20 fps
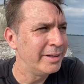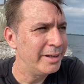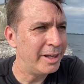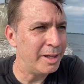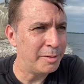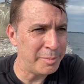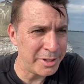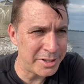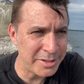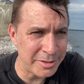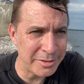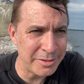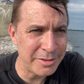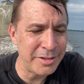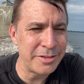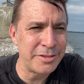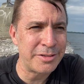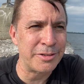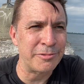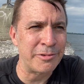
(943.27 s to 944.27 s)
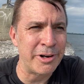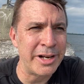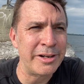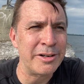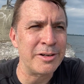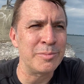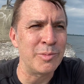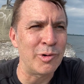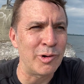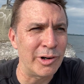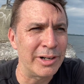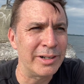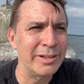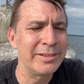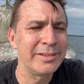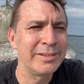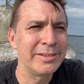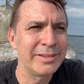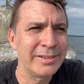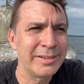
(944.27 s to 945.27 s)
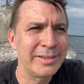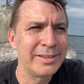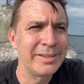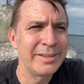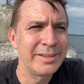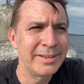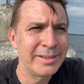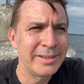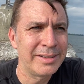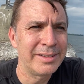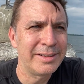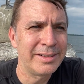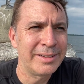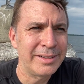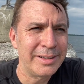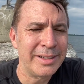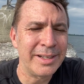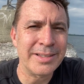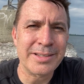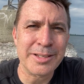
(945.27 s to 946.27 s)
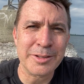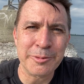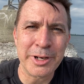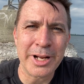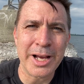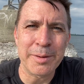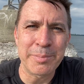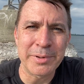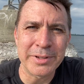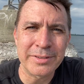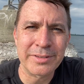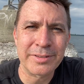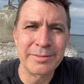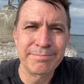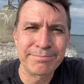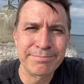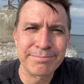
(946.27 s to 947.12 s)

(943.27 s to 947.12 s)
Help me to surrender more and see what happens.